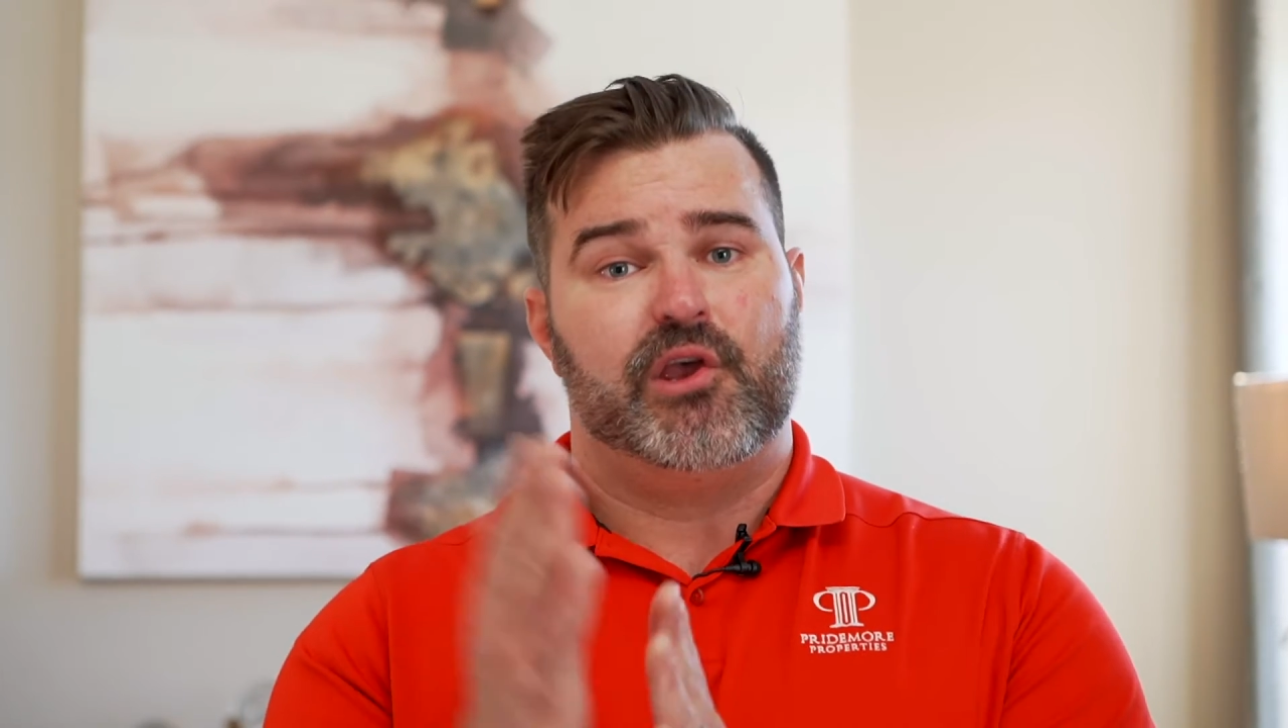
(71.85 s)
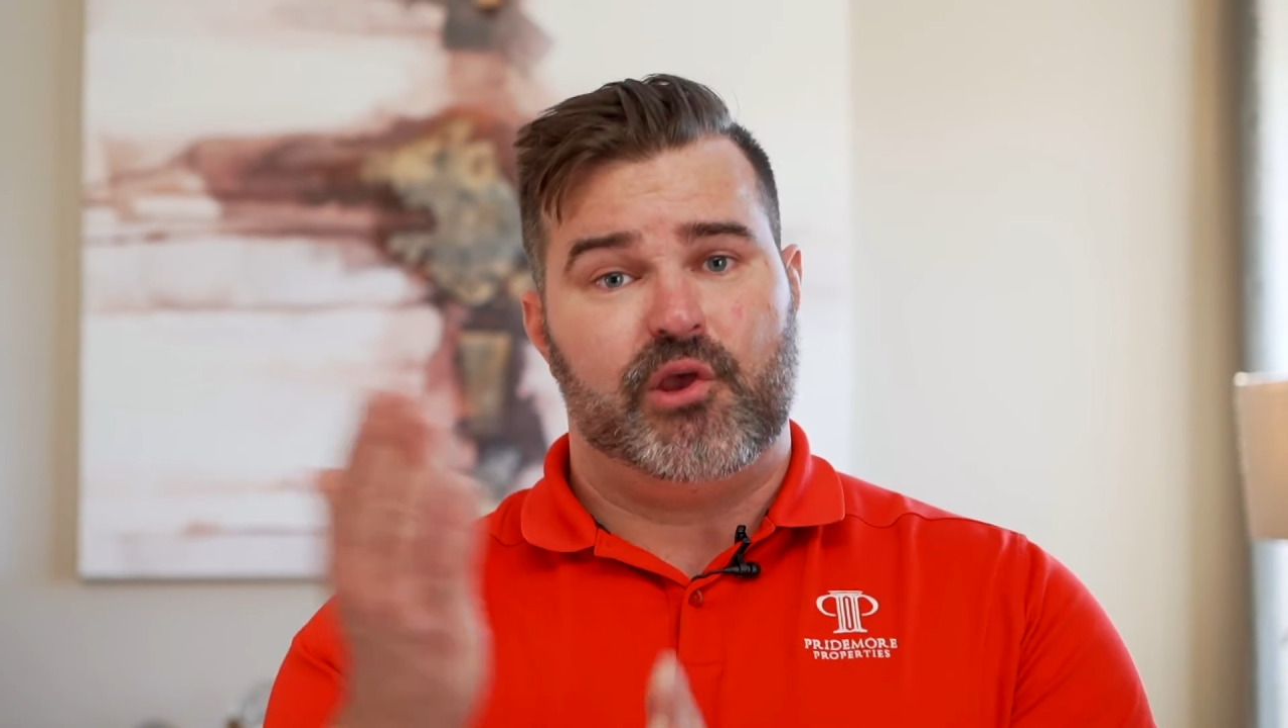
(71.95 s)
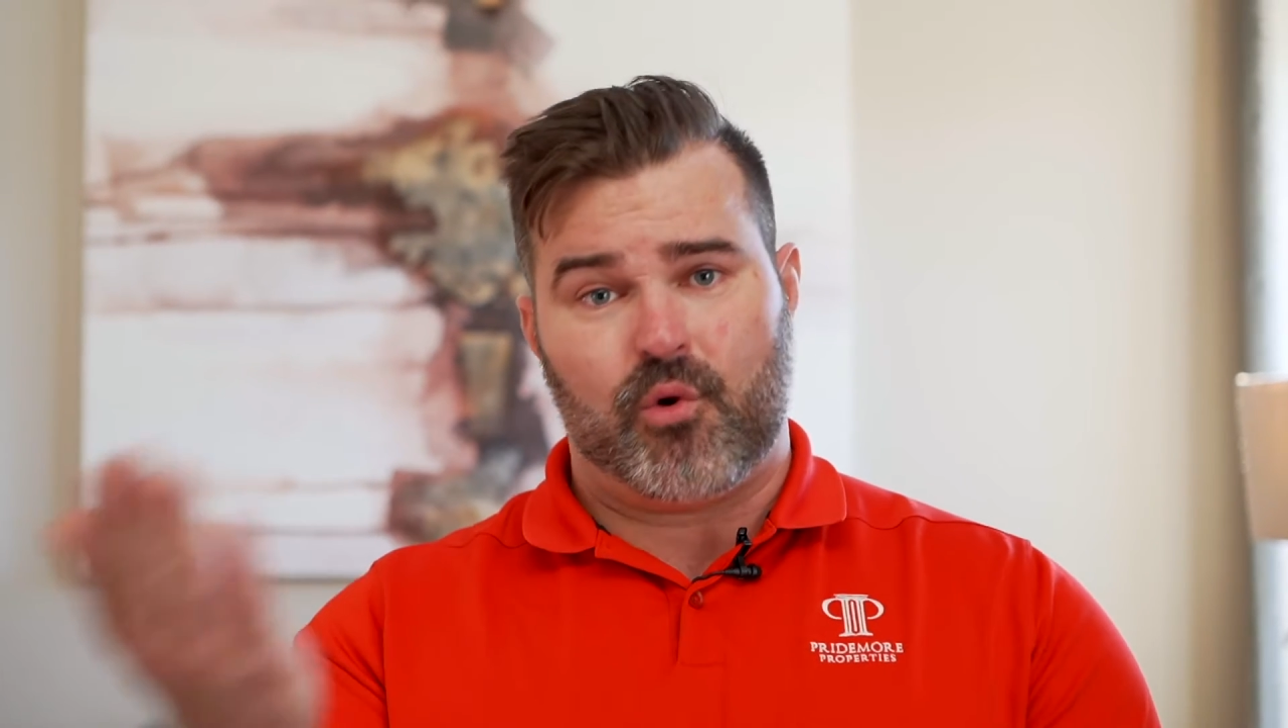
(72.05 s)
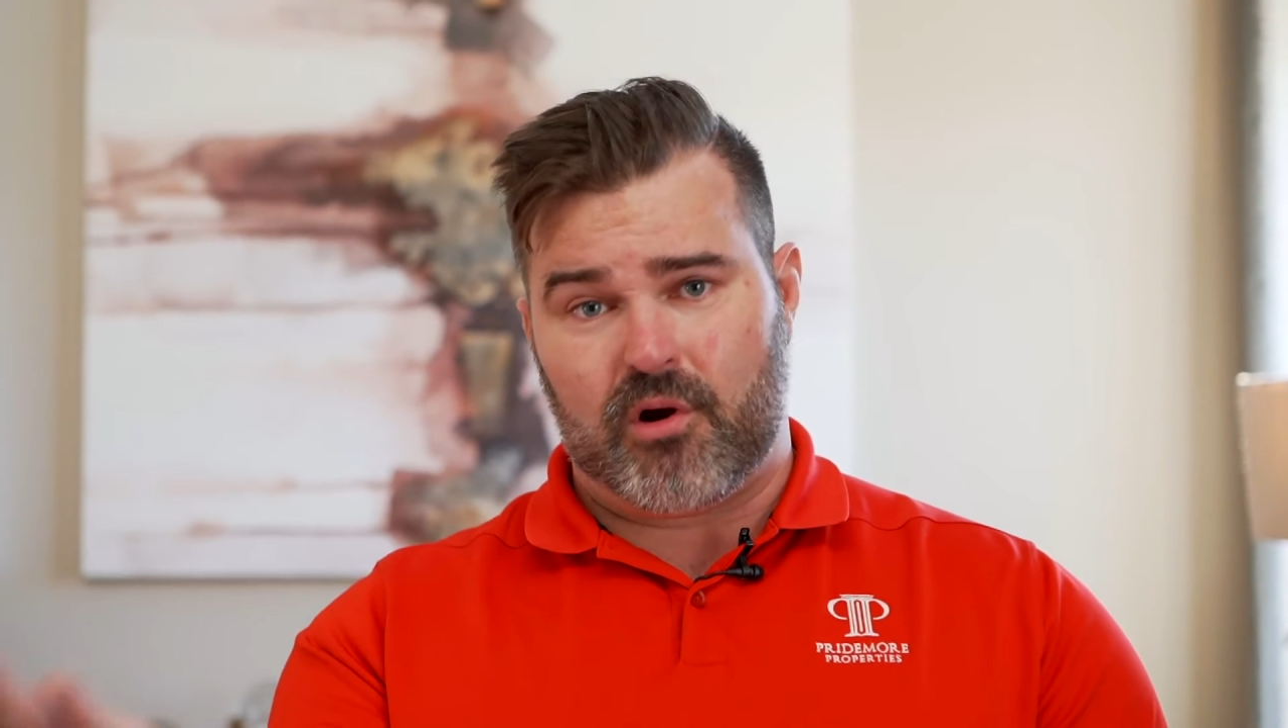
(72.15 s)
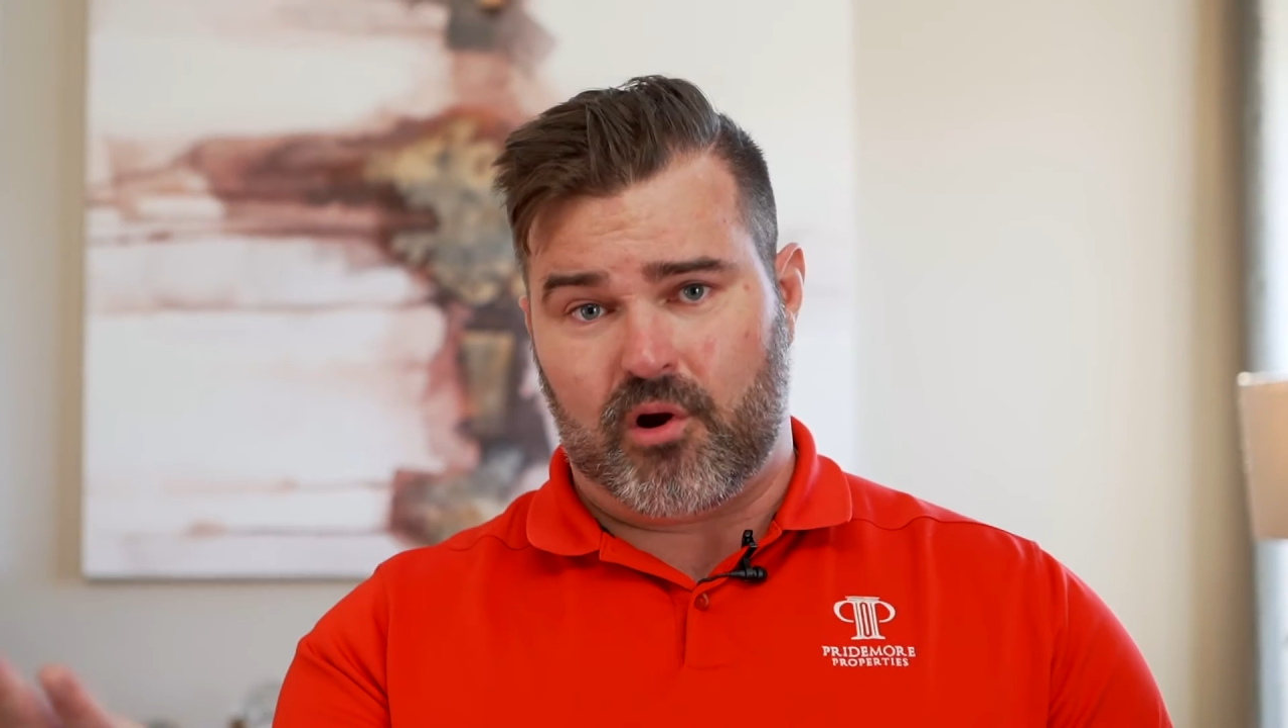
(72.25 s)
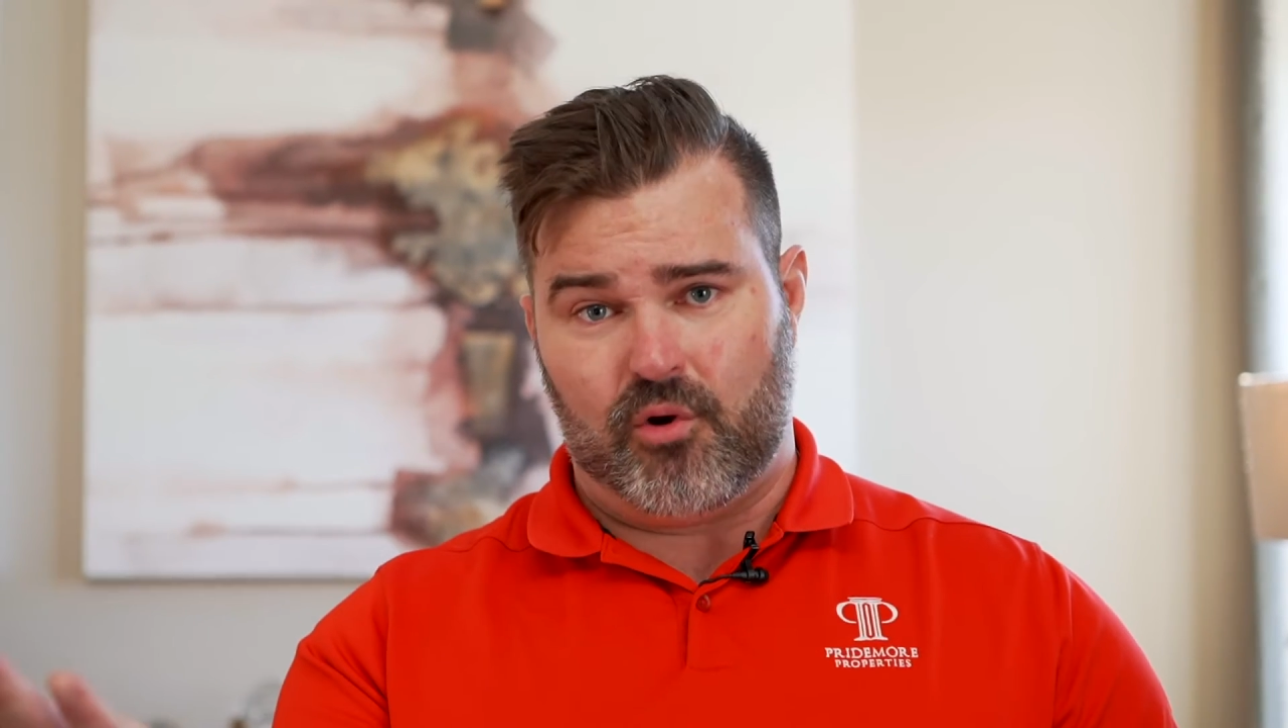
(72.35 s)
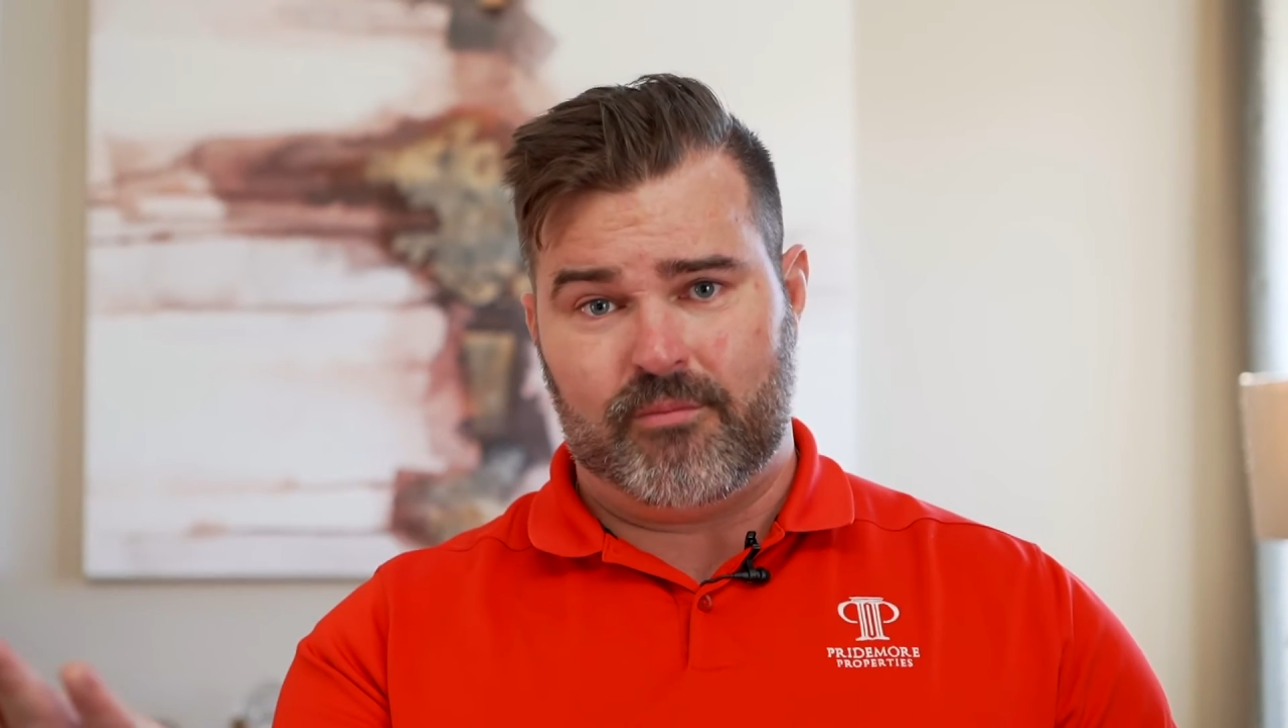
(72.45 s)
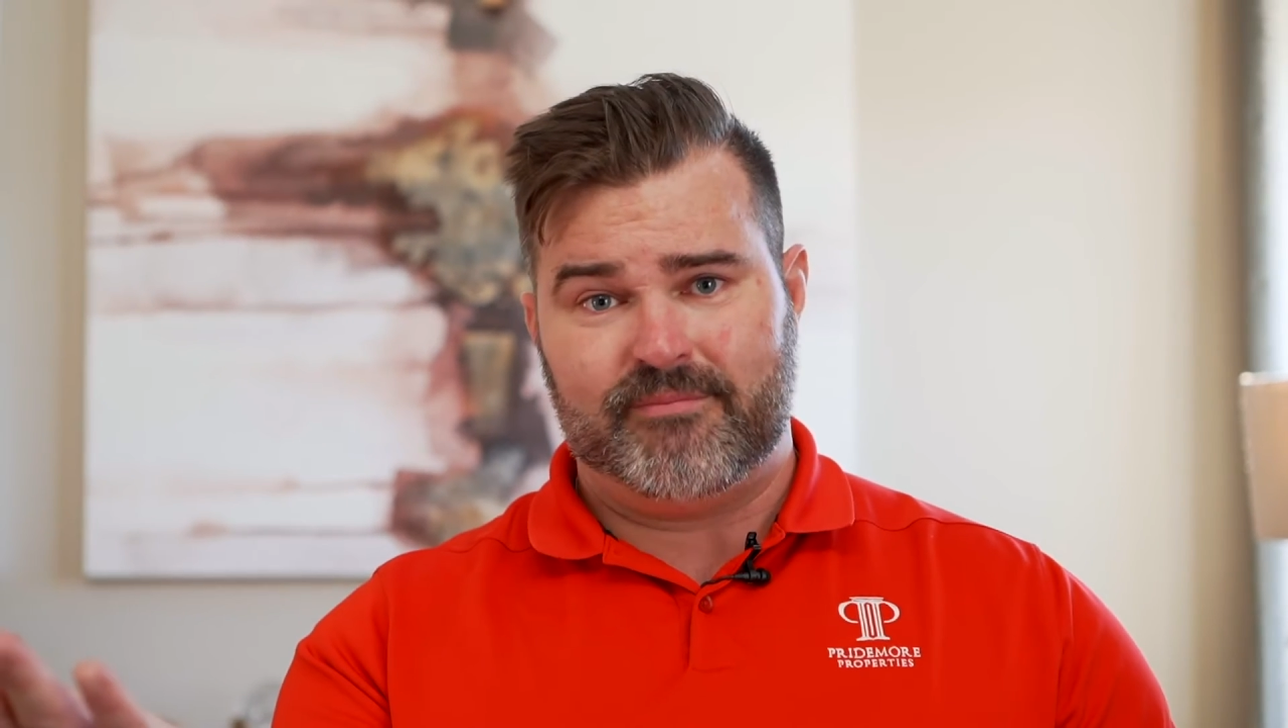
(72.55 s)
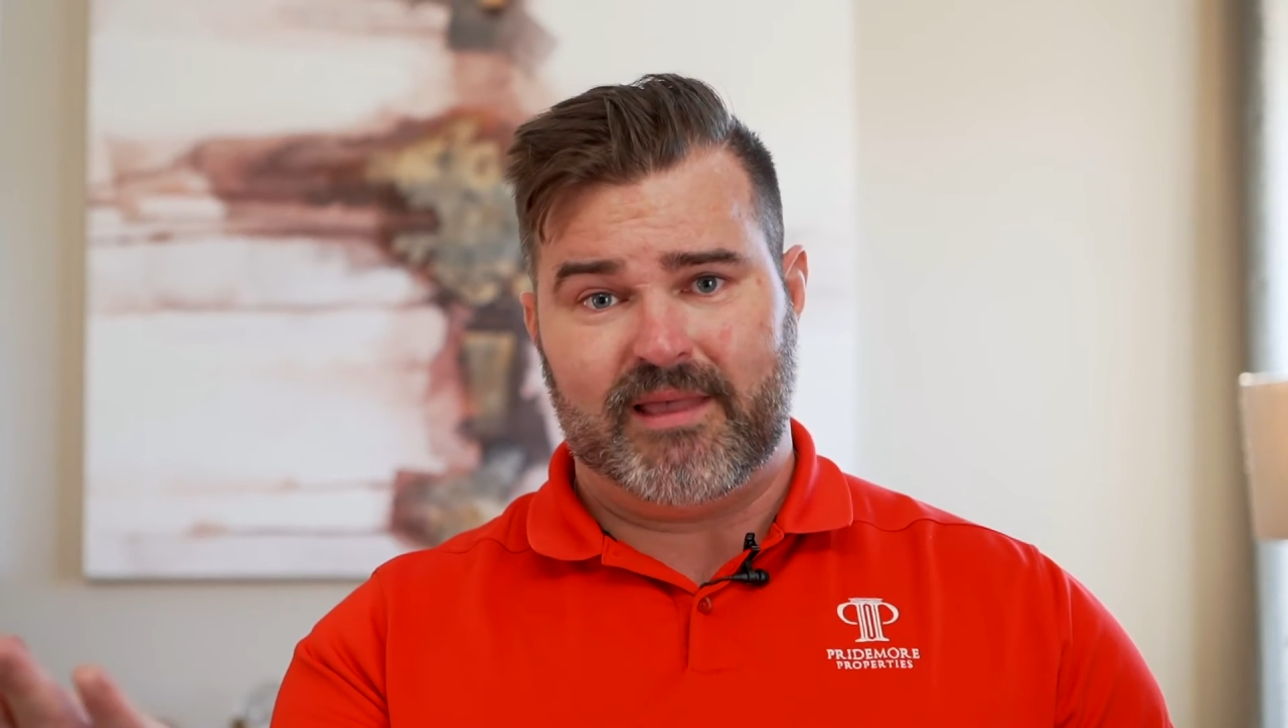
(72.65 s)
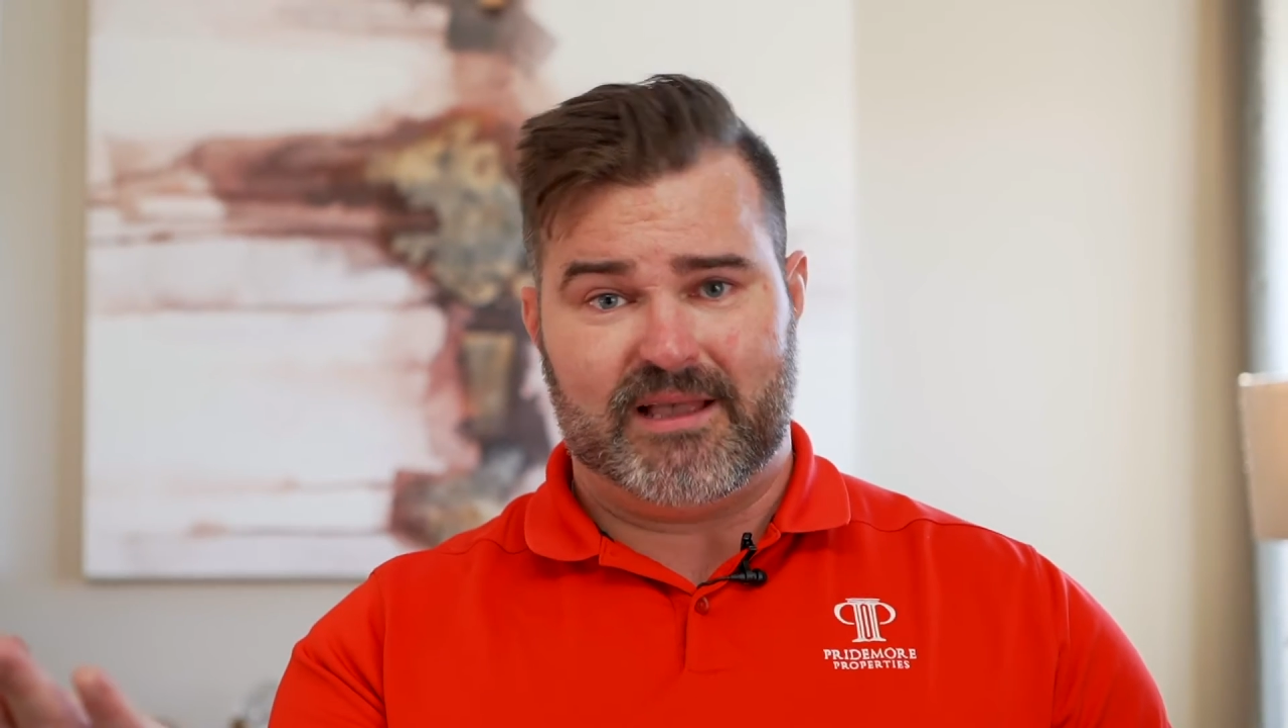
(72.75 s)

your home